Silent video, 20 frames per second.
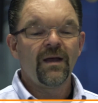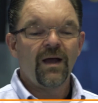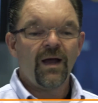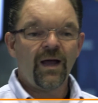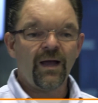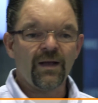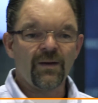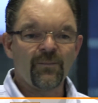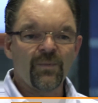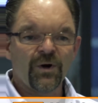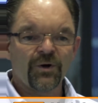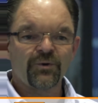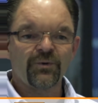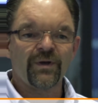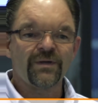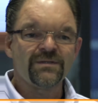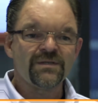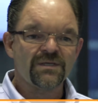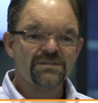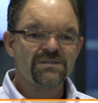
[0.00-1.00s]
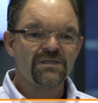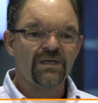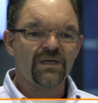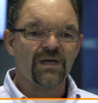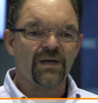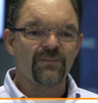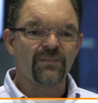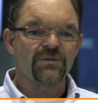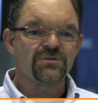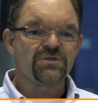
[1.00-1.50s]
Hi, I'm Mark
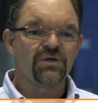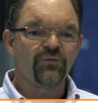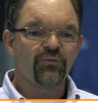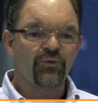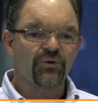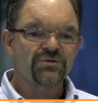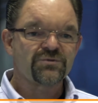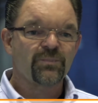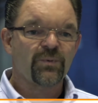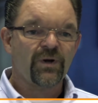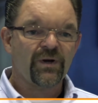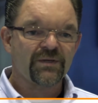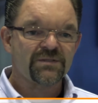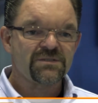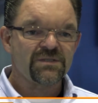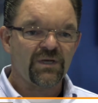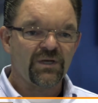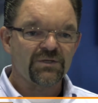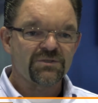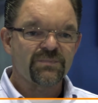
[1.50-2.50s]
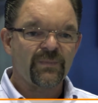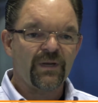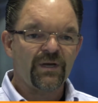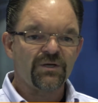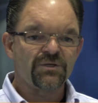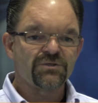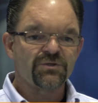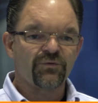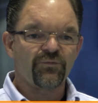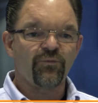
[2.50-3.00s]
Grandusky. I'm the G-Force Product Sales
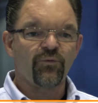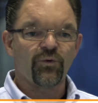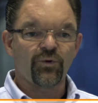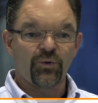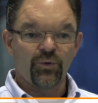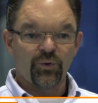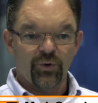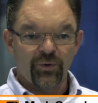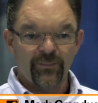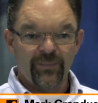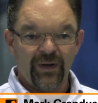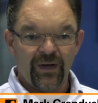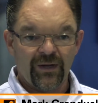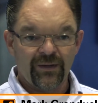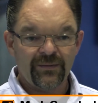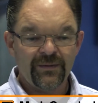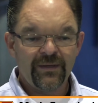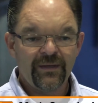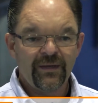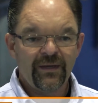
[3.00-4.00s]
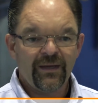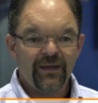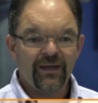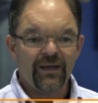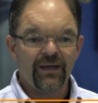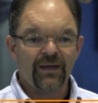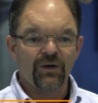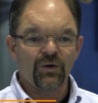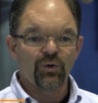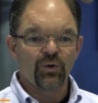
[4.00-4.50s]
Manager for Gorbel.
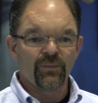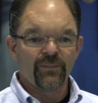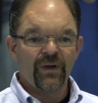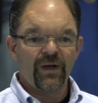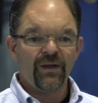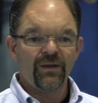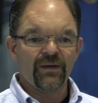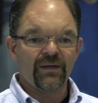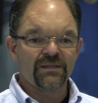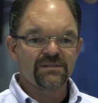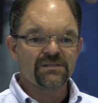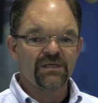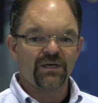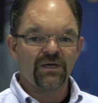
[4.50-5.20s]
And Gorbel is a